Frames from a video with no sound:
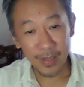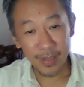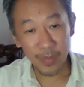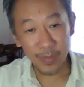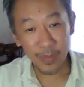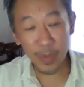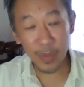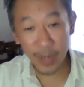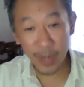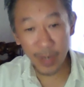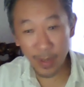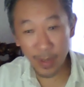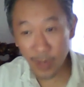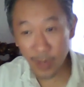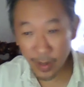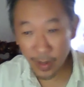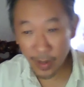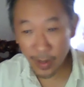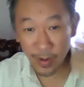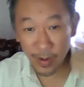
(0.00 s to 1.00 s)
Maybe that
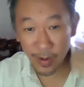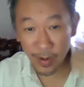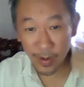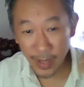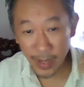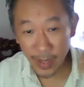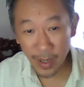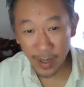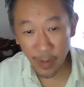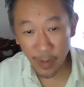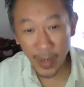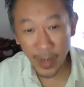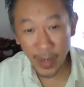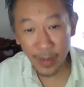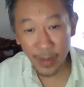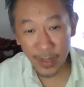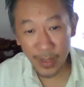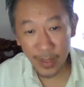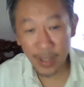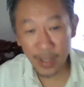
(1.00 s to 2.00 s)
one, our
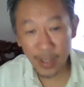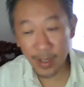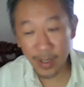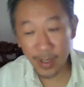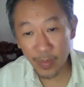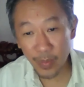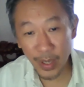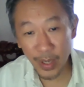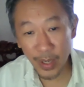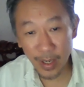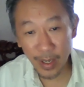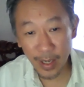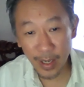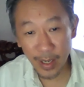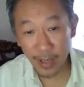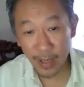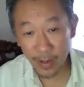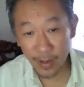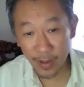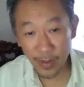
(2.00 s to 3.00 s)
mind will start jumping in,
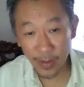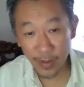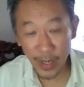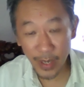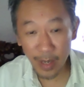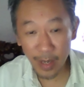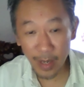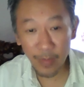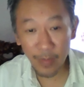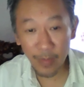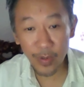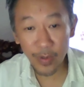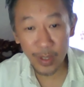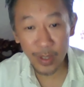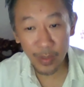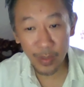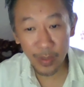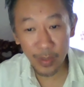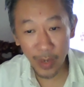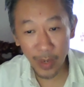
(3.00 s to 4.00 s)
we can
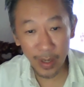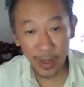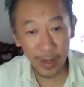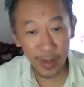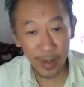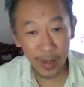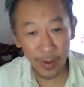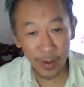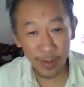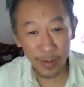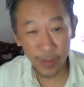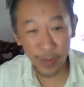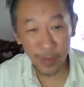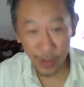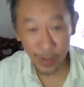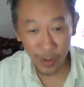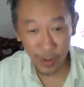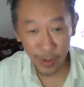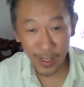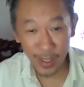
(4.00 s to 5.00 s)
influence the weather and all for
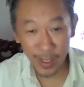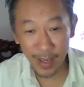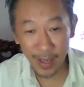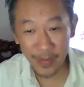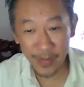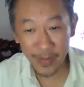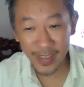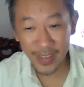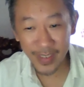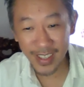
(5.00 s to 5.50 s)
a short time.